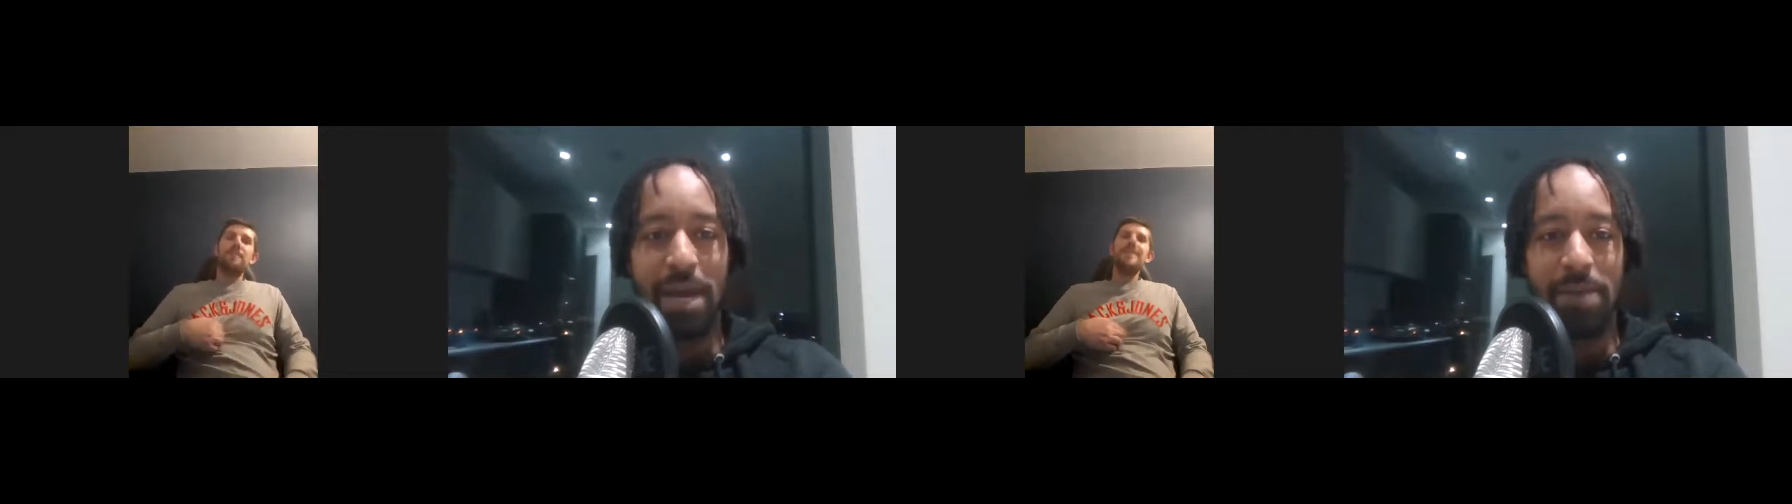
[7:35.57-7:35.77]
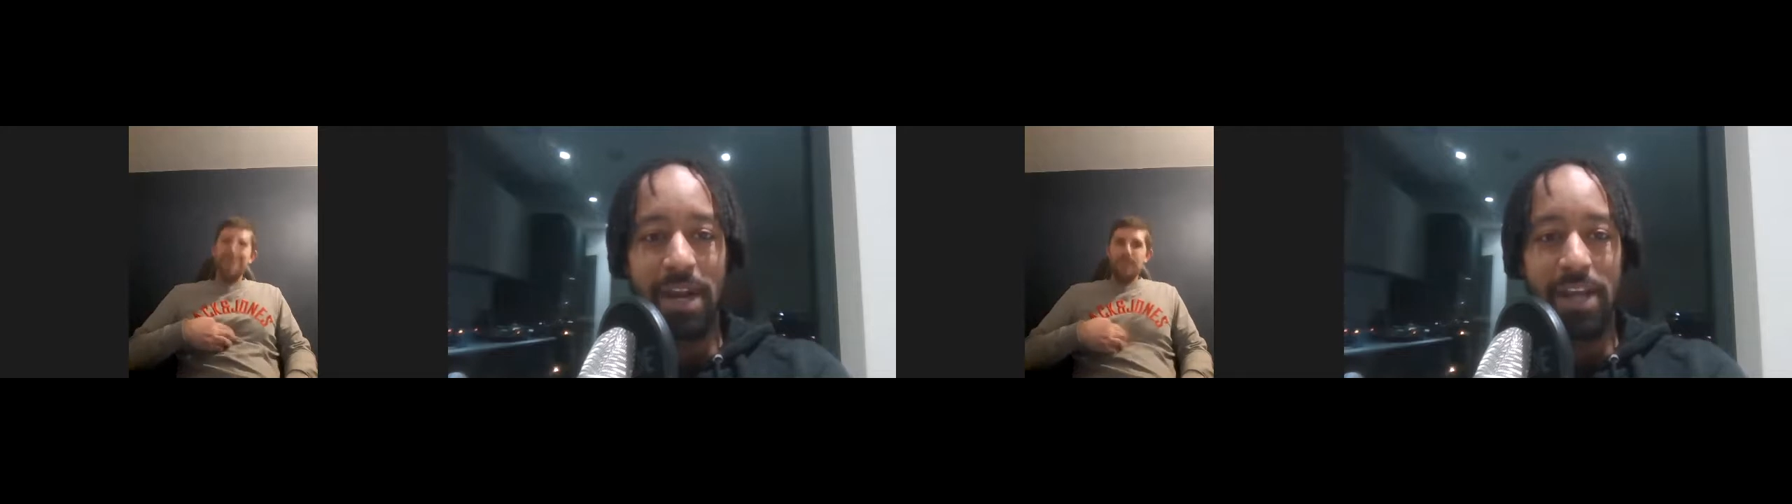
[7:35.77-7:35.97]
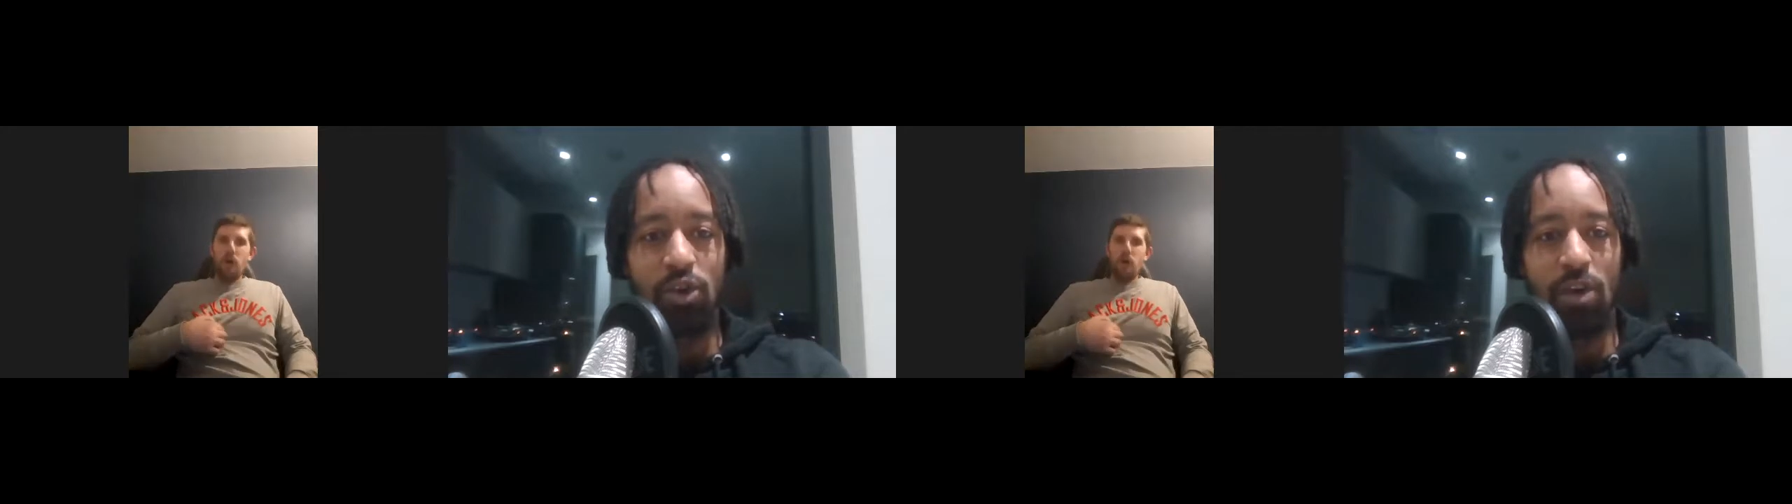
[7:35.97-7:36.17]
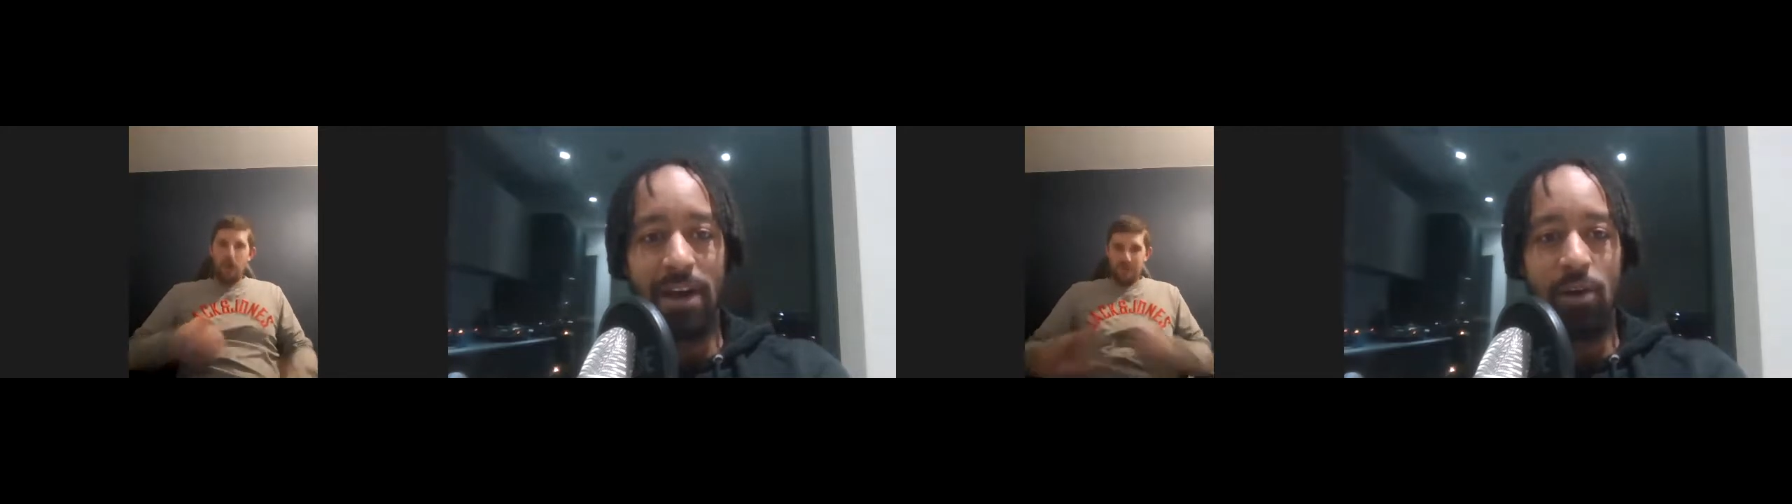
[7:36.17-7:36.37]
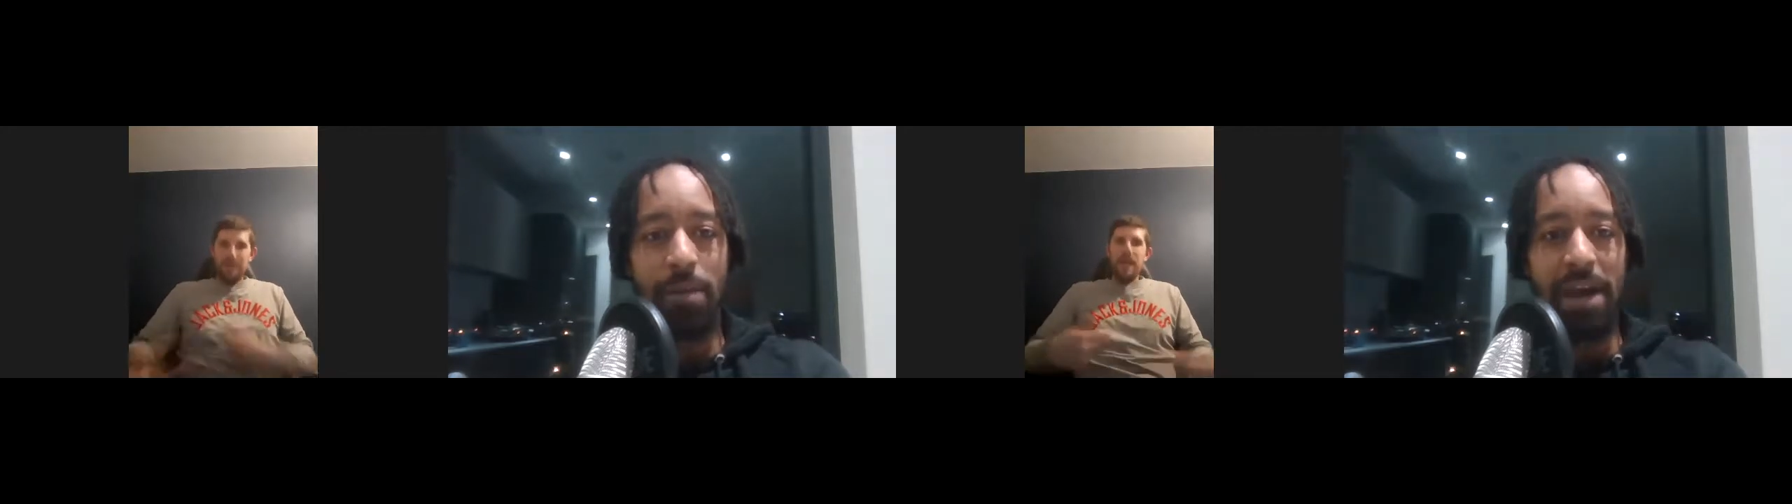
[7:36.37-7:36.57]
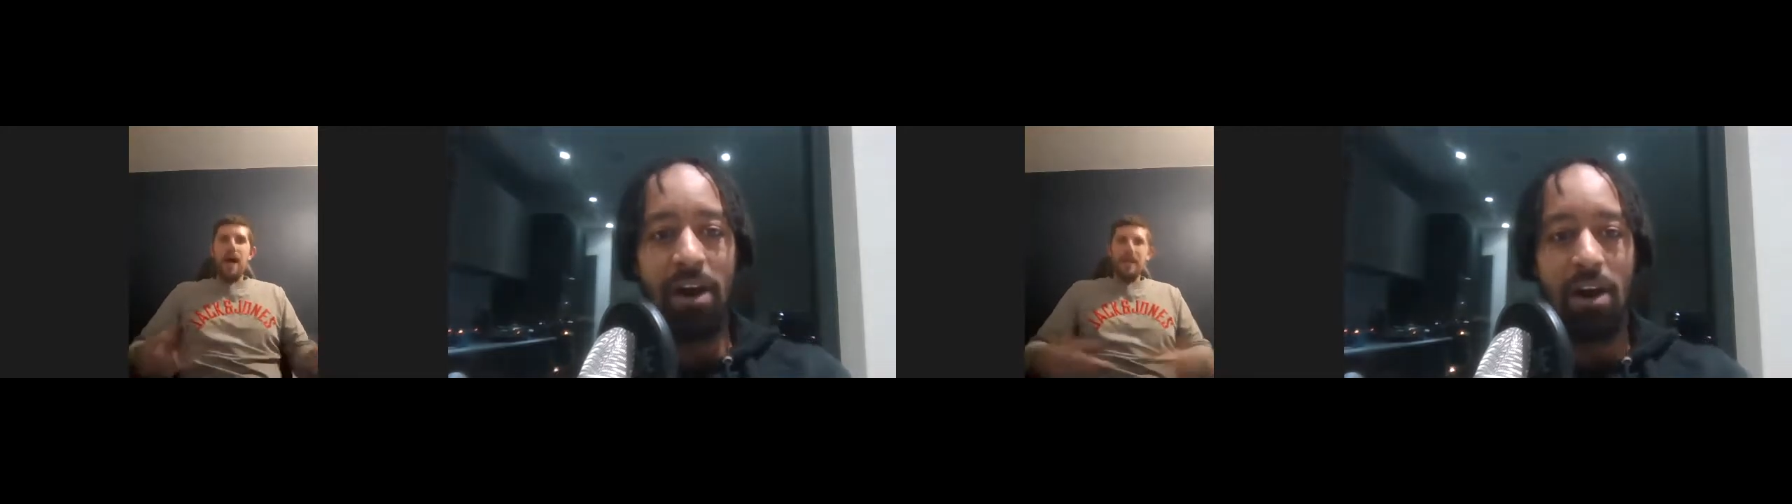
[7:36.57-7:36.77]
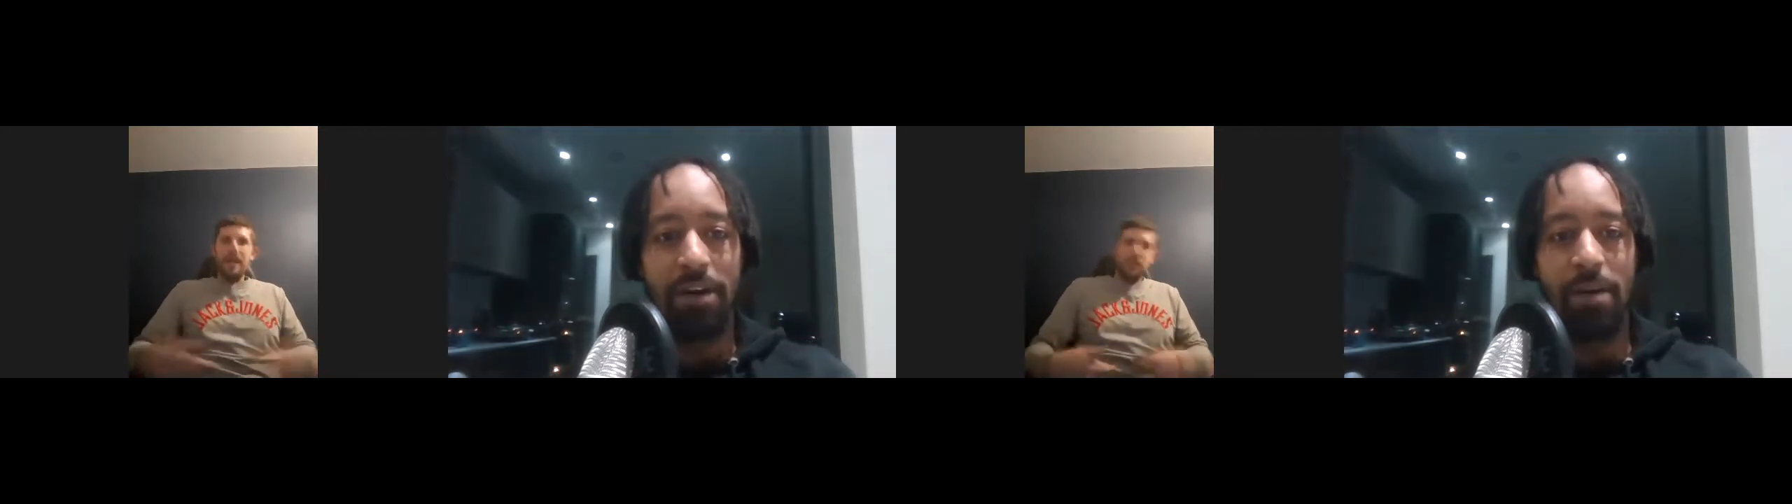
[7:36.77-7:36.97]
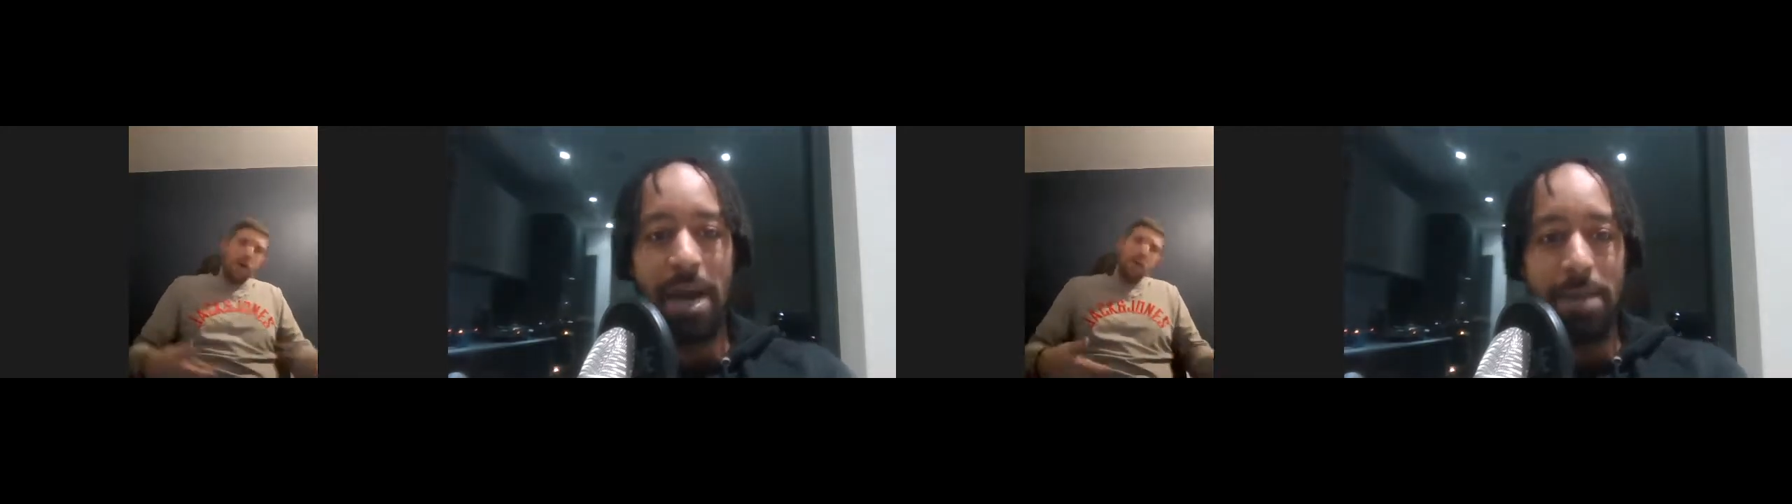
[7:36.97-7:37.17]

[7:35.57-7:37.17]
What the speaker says: maybe they try a little bit harder.